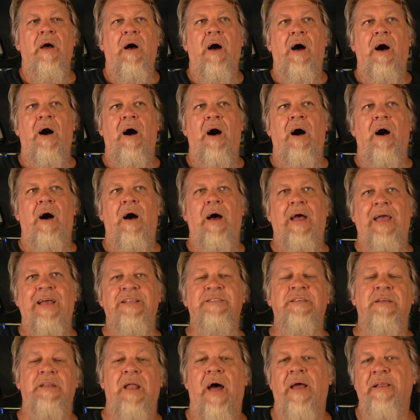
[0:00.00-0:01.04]

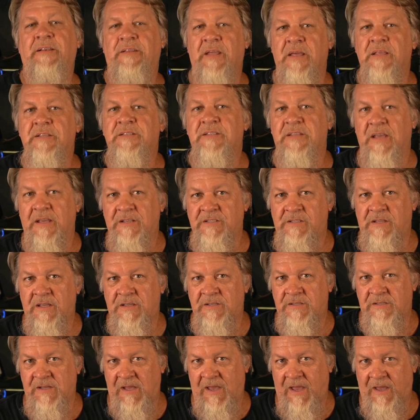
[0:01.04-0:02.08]
It's a
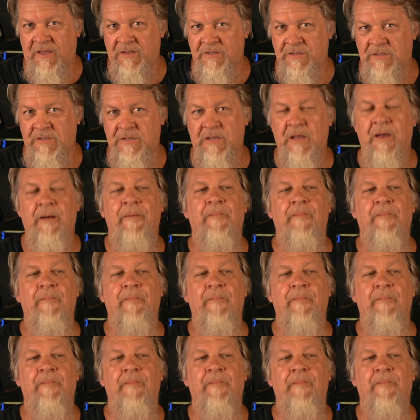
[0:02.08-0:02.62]
1966.